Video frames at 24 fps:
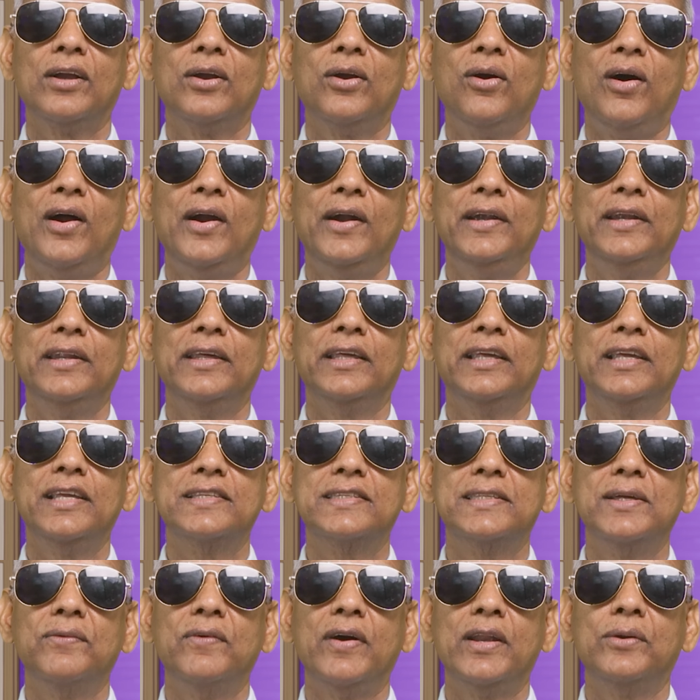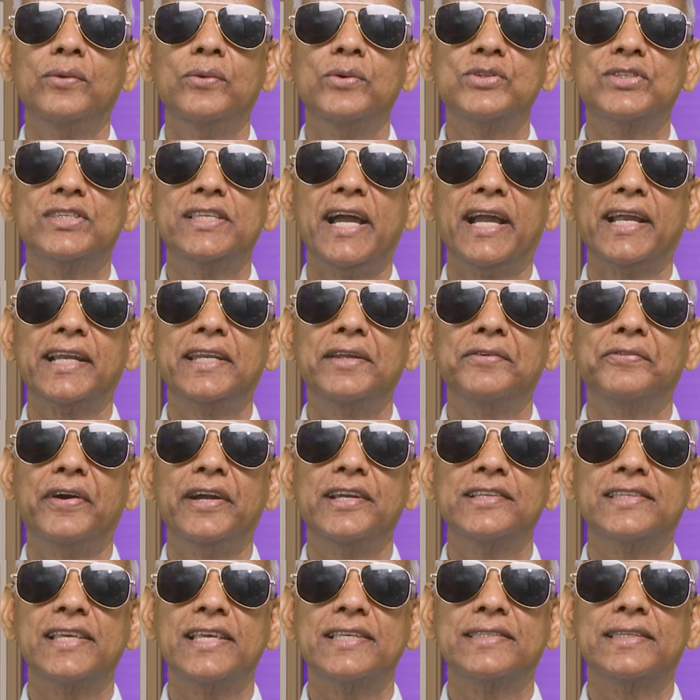God is the one who
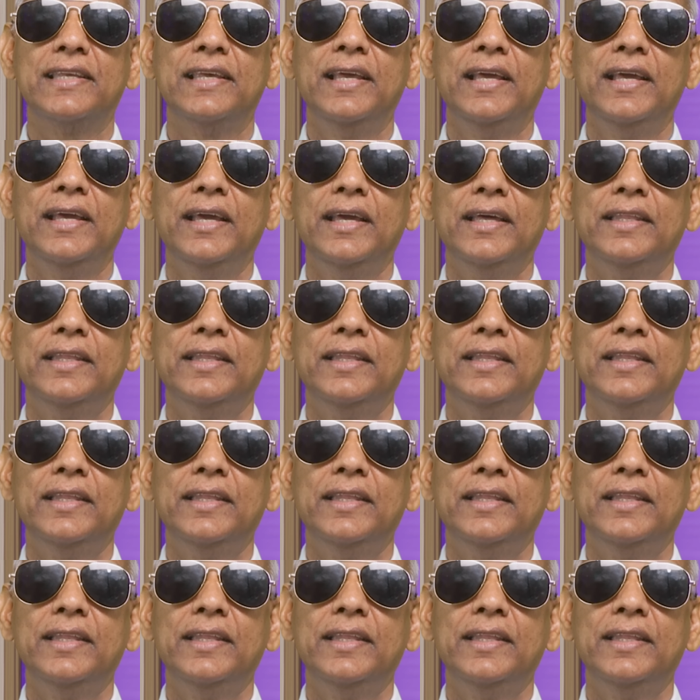sanctifies us.